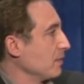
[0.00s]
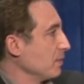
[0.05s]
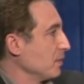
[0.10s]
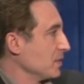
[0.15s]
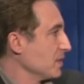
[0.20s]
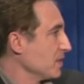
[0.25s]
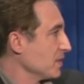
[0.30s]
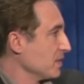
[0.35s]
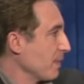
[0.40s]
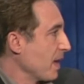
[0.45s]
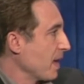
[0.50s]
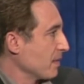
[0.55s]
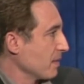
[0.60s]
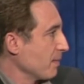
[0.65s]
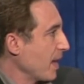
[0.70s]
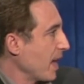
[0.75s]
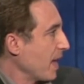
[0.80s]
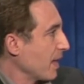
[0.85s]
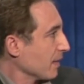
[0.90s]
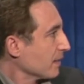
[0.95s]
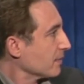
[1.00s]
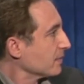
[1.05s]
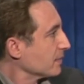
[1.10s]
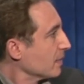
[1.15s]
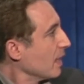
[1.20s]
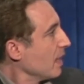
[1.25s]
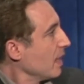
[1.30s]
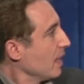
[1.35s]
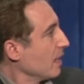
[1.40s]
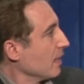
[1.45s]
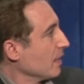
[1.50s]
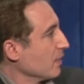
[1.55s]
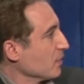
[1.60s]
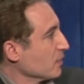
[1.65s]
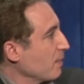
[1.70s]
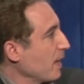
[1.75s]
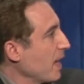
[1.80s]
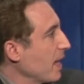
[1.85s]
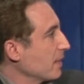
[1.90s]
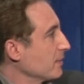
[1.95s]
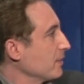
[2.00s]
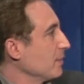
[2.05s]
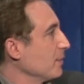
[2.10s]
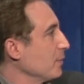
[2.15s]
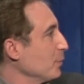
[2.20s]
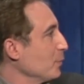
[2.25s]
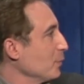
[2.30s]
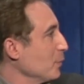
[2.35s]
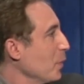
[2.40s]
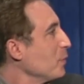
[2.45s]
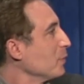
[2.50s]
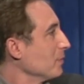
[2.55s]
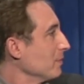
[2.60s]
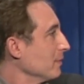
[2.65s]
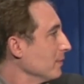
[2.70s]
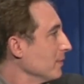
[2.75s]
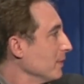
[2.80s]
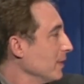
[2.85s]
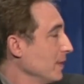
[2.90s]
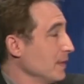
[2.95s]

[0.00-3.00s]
which is mathematics. That goes back to Newton.